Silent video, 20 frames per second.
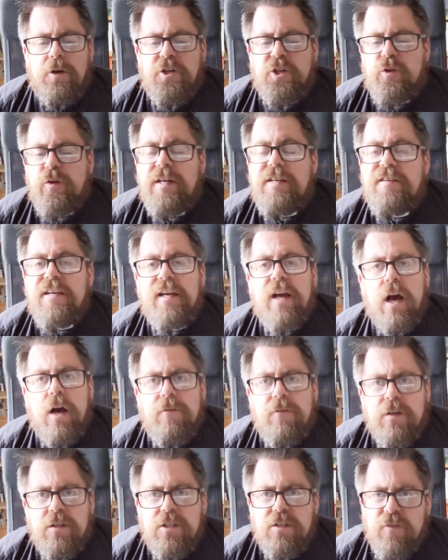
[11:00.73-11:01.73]
Treating
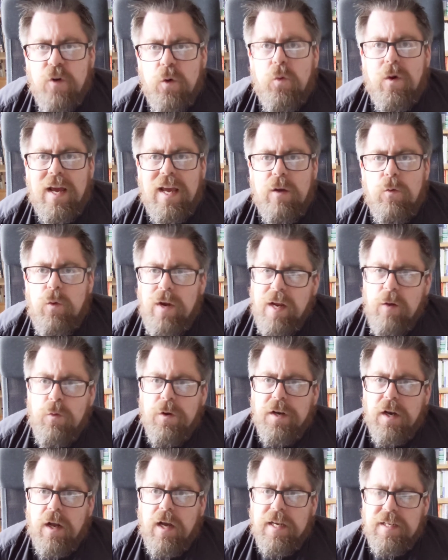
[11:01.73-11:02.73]
others the way we
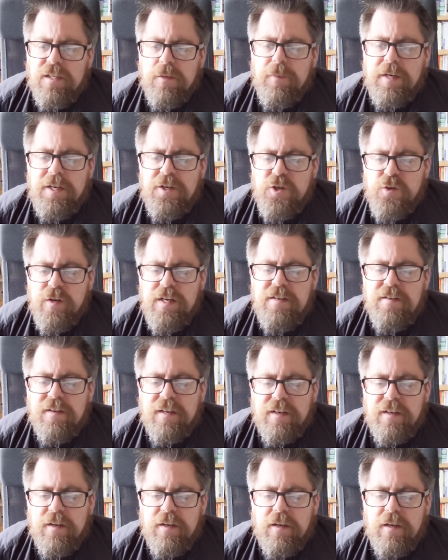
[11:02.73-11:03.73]
would like to be
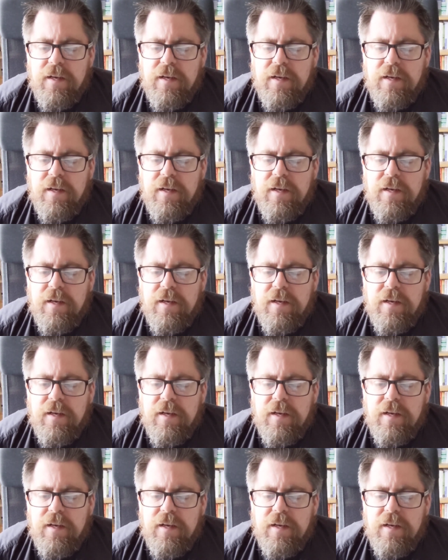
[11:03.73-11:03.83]
treated